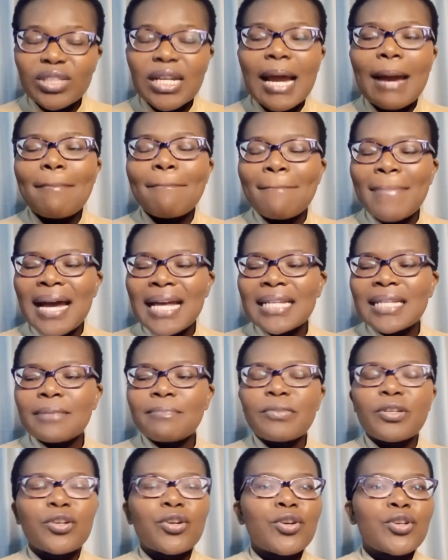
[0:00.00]
money,
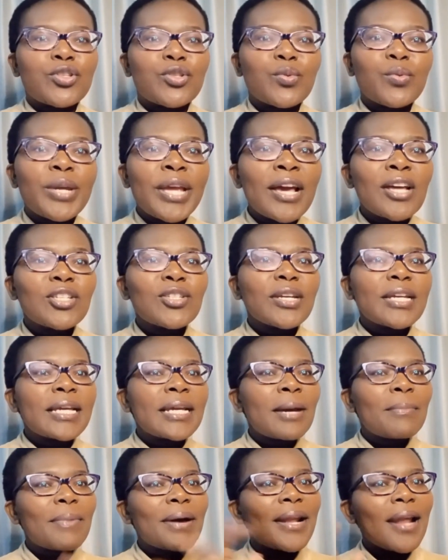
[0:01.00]
because we are
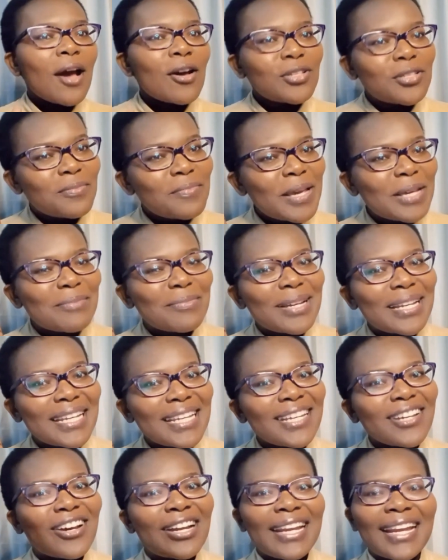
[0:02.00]
talking about how to make
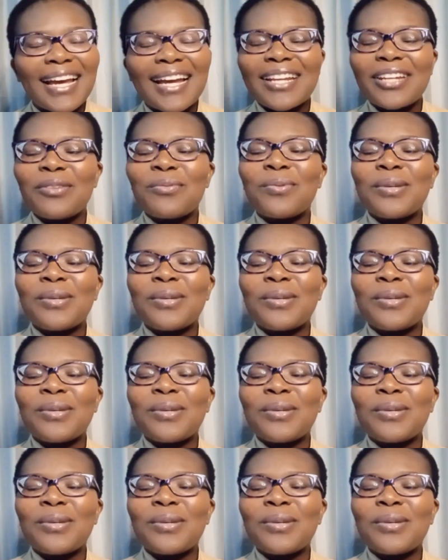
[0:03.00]
money online.